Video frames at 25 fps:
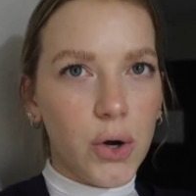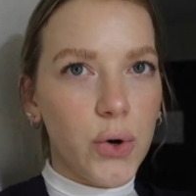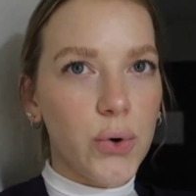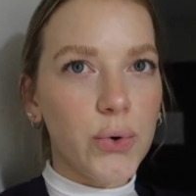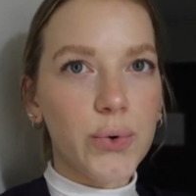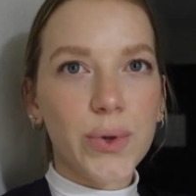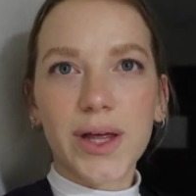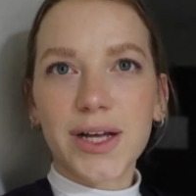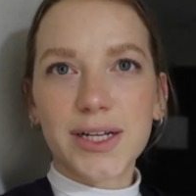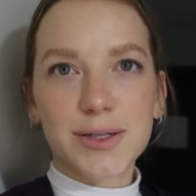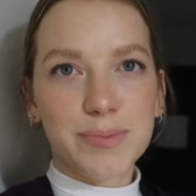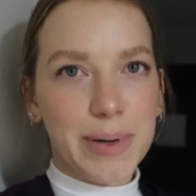Oh,
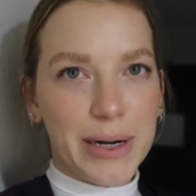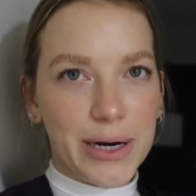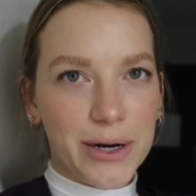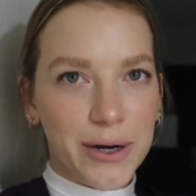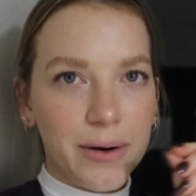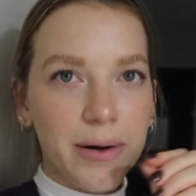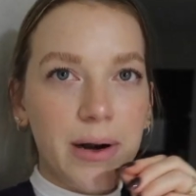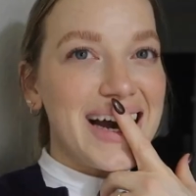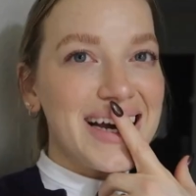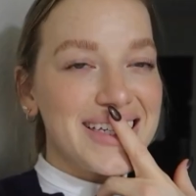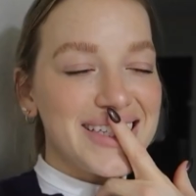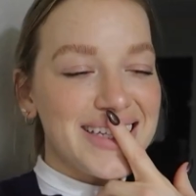that's
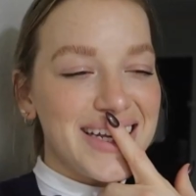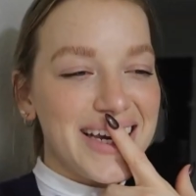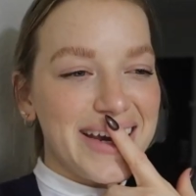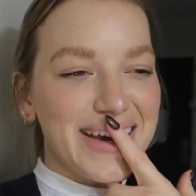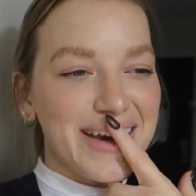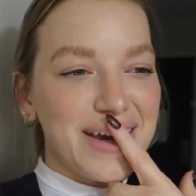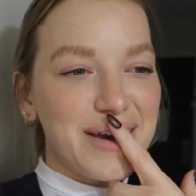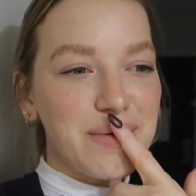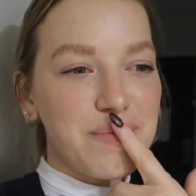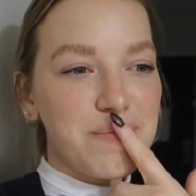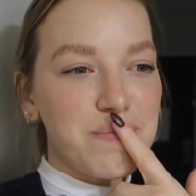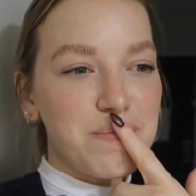better. As I
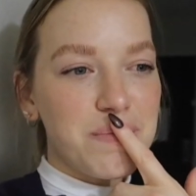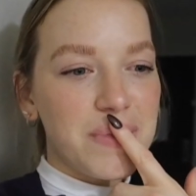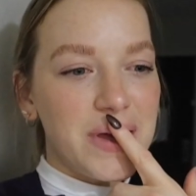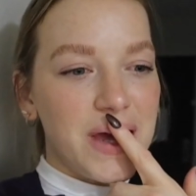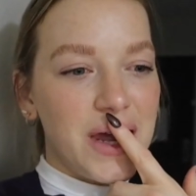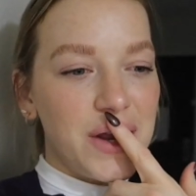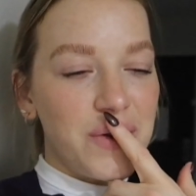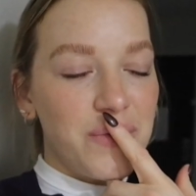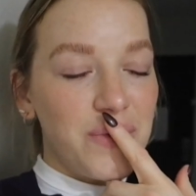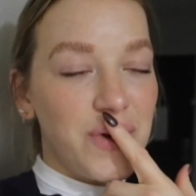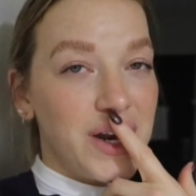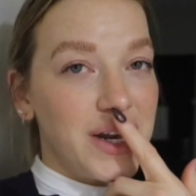am
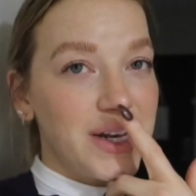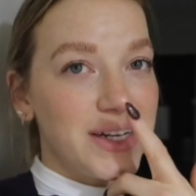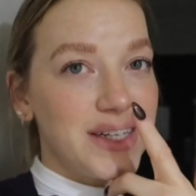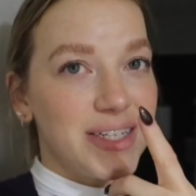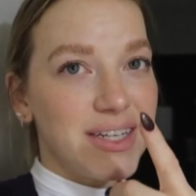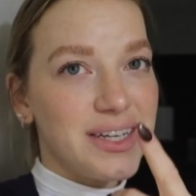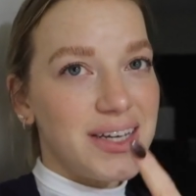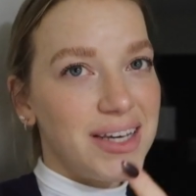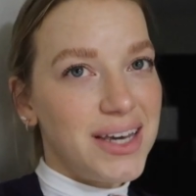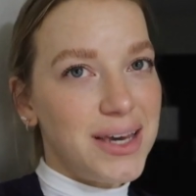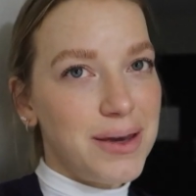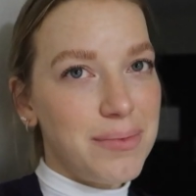getting ready to